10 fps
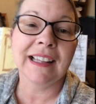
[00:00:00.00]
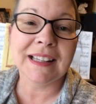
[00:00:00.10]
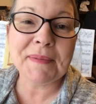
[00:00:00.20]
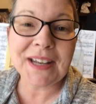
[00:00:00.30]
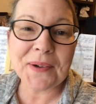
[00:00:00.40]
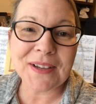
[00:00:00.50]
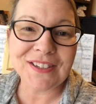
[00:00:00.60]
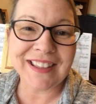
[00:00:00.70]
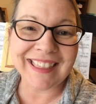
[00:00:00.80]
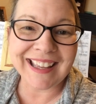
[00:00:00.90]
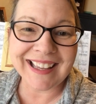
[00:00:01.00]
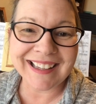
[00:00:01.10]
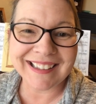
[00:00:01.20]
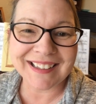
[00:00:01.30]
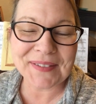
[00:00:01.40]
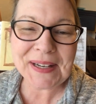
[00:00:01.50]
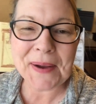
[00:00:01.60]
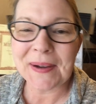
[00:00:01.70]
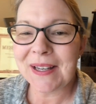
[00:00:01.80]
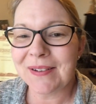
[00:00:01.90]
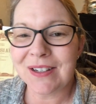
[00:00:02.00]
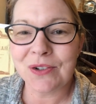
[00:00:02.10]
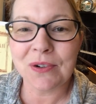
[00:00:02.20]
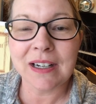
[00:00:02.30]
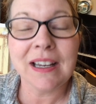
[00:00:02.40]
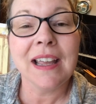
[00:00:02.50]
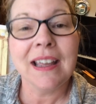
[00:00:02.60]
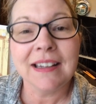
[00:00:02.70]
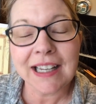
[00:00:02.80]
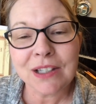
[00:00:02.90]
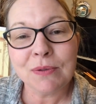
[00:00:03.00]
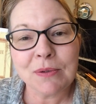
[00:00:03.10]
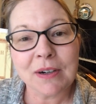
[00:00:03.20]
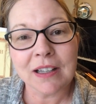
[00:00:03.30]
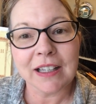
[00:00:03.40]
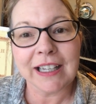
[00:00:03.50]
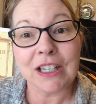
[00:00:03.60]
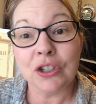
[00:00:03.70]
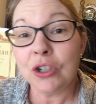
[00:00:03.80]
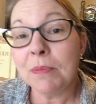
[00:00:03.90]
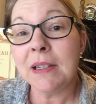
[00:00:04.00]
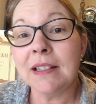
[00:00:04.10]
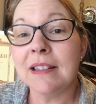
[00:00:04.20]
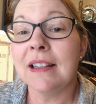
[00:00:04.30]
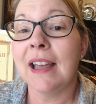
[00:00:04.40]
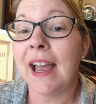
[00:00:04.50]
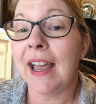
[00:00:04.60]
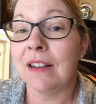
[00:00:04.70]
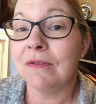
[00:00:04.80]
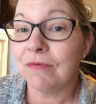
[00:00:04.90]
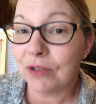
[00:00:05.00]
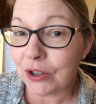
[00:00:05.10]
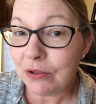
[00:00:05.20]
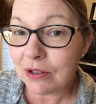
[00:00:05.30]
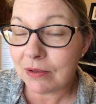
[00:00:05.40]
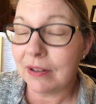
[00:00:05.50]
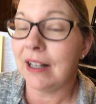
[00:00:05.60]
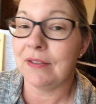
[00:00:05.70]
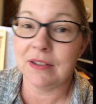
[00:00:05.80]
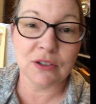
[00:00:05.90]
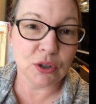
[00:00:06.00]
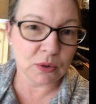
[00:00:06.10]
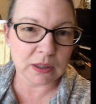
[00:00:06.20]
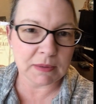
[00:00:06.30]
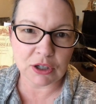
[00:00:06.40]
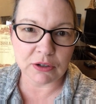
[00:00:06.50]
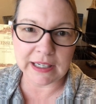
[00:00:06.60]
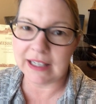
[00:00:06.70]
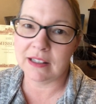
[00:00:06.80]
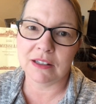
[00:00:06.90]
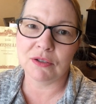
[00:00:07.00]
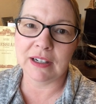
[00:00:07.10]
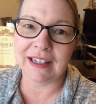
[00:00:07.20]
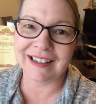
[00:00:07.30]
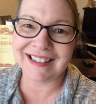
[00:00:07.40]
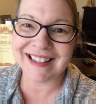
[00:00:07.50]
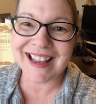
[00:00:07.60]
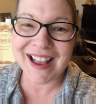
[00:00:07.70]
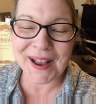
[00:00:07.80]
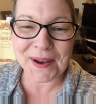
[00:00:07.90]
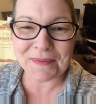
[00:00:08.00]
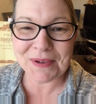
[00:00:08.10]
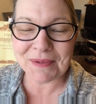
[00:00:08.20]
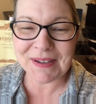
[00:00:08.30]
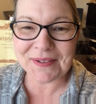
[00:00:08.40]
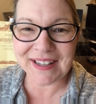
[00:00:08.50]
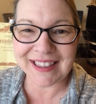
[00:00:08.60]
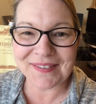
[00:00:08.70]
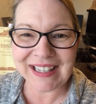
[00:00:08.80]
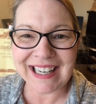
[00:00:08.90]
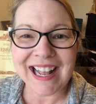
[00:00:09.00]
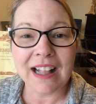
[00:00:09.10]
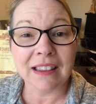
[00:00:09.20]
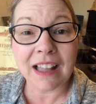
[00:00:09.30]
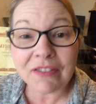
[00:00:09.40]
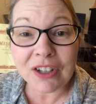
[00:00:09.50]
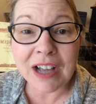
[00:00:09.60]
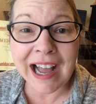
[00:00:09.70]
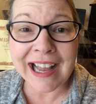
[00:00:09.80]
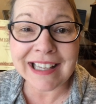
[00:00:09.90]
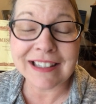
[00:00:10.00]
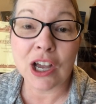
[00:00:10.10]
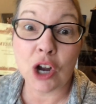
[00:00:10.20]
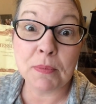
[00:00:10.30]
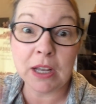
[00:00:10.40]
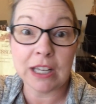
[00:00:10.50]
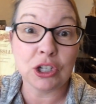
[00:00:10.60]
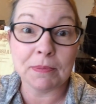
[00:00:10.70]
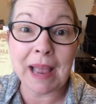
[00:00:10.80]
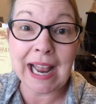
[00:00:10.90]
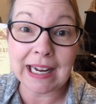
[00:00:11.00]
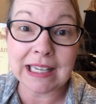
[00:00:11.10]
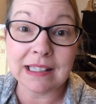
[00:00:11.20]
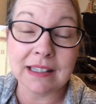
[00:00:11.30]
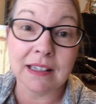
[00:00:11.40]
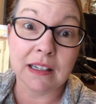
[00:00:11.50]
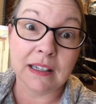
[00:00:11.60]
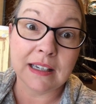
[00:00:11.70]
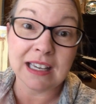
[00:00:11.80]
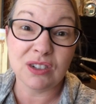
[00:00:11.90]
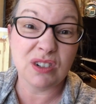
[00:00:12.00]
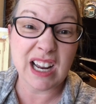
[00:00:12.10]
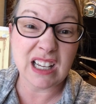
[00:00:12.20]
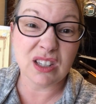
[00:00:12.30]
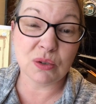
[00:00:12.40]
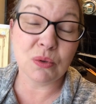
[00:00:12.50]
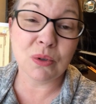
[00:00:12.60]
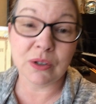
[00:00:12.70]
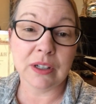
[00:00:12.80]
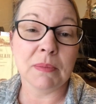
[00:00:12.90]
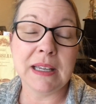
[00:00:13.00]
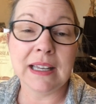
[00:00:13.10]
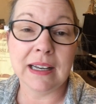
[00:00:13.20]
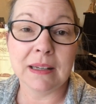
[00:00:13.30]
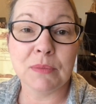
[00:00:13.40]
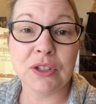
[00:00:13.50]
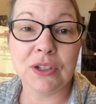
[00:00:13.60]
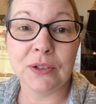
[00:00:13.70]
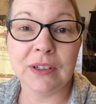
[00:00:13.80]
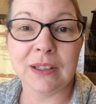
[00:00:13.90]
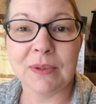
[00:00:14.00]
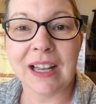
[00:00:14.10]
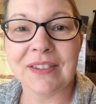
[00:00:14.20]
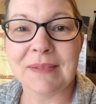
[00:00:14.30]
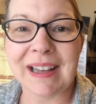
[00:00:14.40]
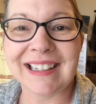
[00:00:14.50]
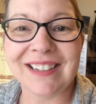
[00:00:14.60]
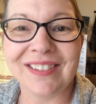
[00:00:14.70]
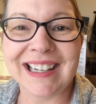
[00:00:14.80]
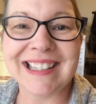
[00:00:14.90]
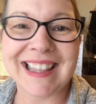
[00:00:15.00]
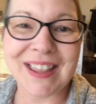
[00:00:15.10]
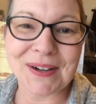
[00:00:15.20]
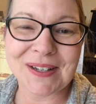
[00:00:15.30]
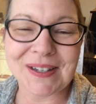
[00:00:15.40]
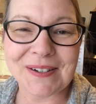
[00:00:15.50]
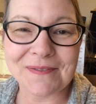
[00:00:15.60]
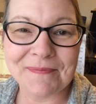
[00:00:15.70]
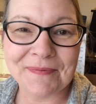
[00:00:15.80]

Let me know what you think. Let me know what you enjoyed. Next week, we're going to look at tubas and flutes. We'll have 2 special guests joining us. I hope you'll be with me. Love you guys. Hope you got your packets yesterday at school, or you'll be getting them soon because we have some activities in there too.